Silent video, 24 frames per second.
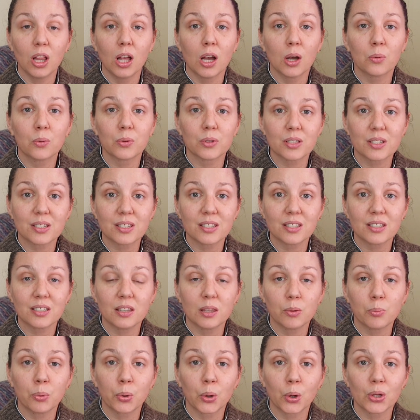I was in
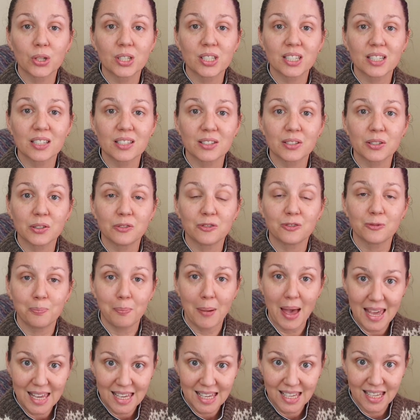the process of
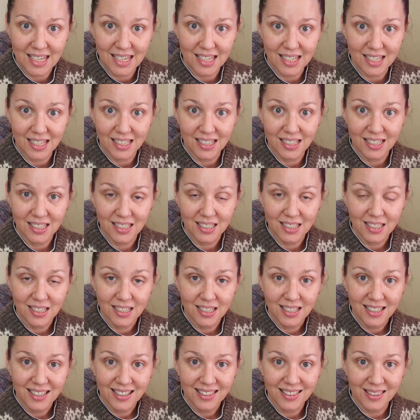making
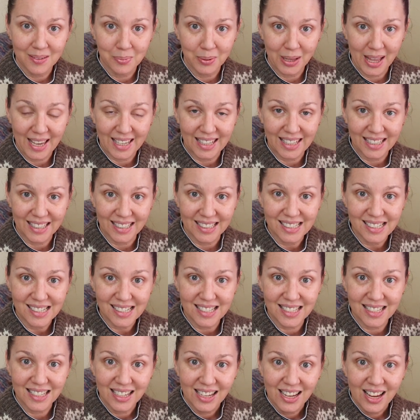the
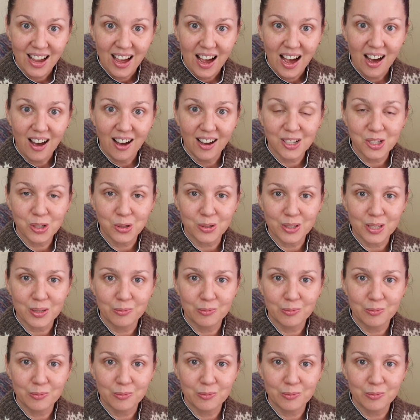blanket, I took some